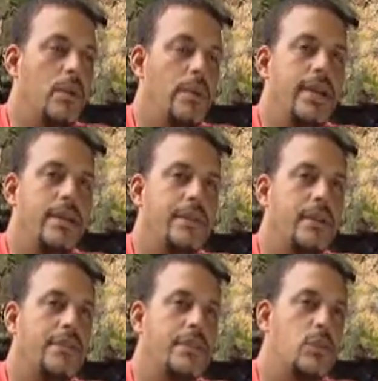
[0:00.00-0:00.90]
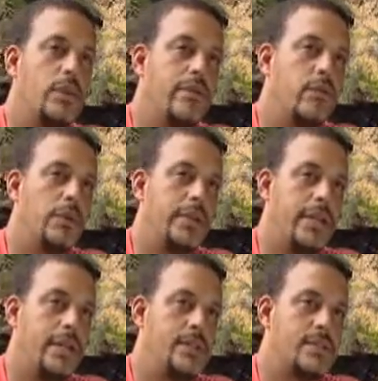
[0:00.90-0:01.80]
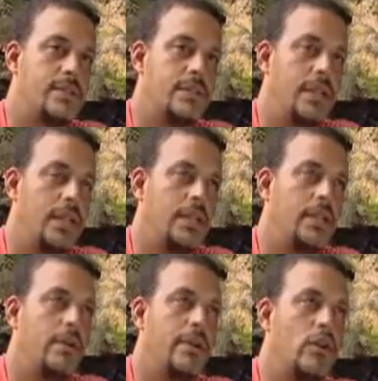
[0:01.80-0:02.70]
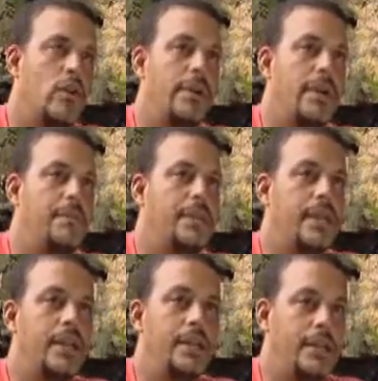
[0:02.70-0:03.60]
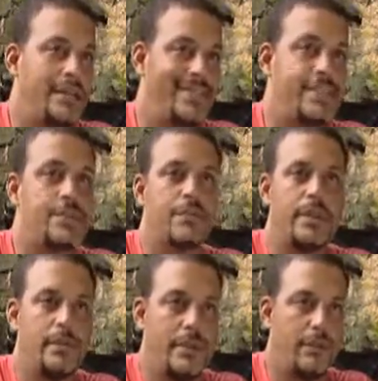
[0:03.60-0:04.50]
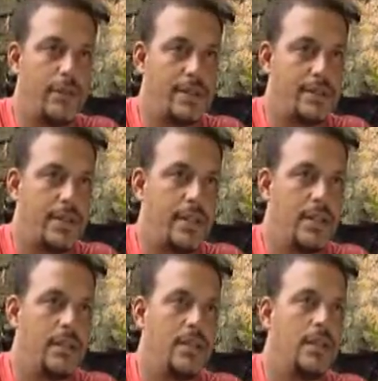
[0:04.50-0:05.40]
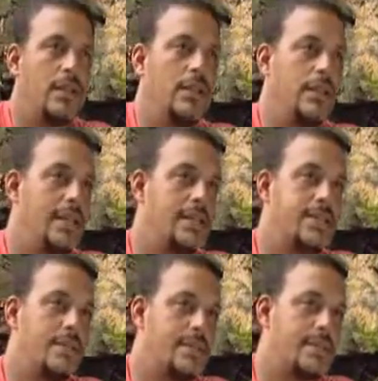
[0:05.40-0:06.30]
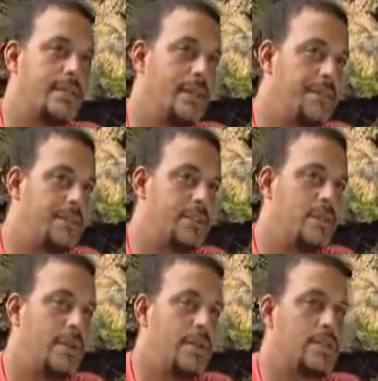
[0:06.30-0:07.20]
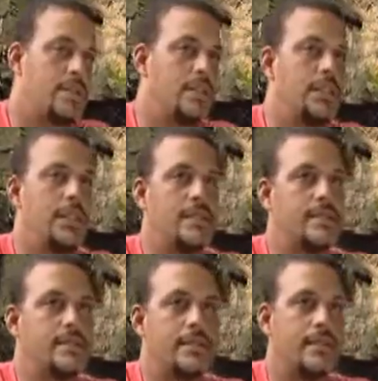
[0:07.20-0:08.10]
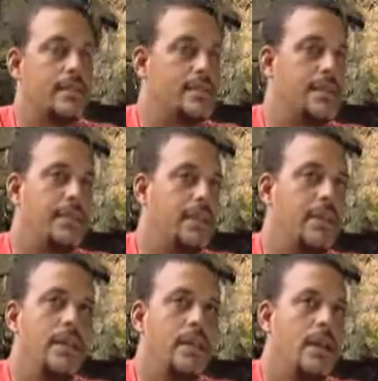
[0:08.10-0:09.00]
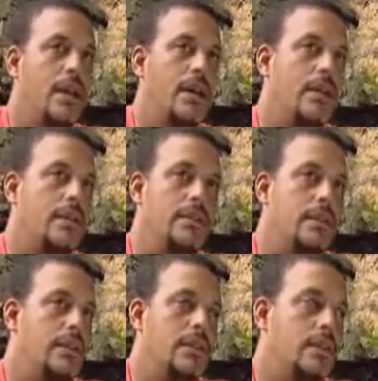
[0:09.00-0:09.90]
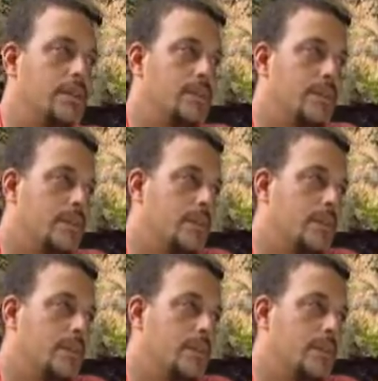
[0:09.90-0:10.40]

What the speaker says: Going out there for 24 days and going home empty-handed is extremely frustrating. Yes, it was a tough situation, and yes, it's something I'll